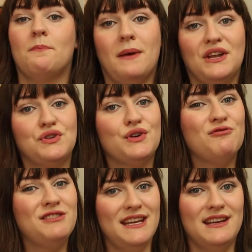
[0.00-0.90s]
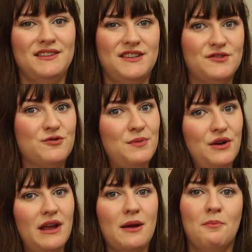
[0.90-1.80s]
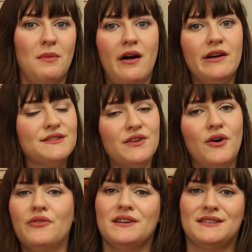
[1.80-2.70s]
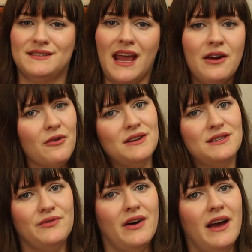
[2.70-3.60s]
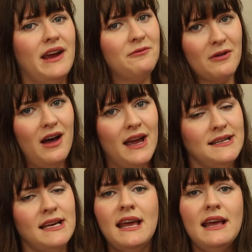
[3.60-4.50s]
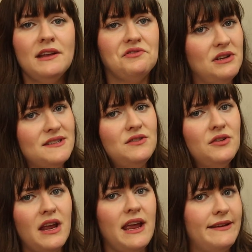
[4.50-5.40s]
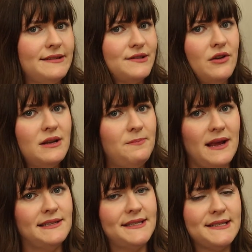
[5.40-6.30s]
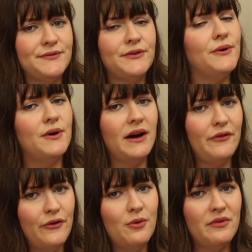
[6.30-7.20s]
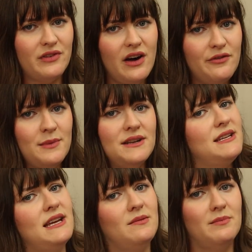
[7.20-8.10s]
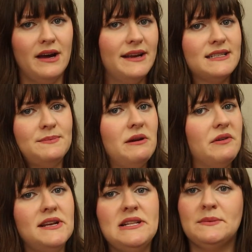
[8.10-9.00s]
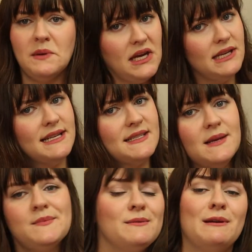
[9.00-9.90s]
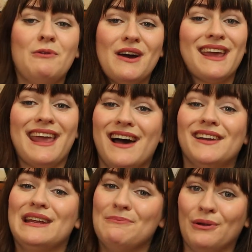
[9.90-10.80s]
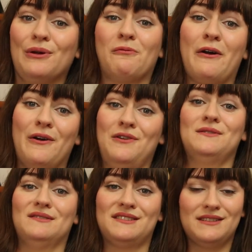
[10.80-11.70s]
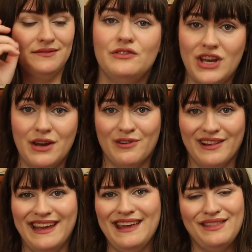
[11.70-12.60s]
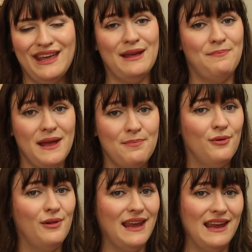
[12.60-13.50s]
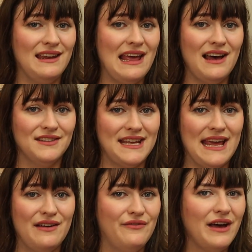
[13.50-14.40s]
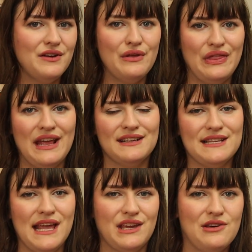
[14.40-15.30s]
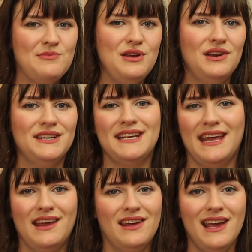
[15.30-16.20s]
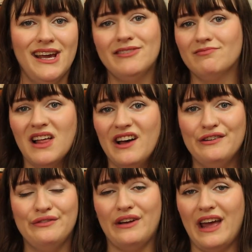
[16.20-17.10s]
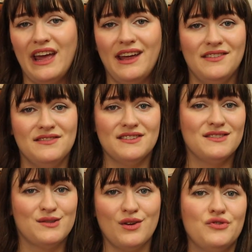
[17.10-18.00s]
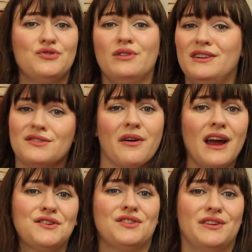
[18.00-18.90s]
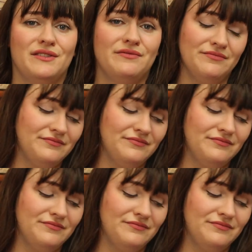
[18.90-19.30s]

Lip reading: Magical deer distributing marks of a sacred divine right is not a solid basis for a form of government in my experience, but it seems to be working out in Blue Rose. Generally, the people in Aldea value things like community, love, and social interaction.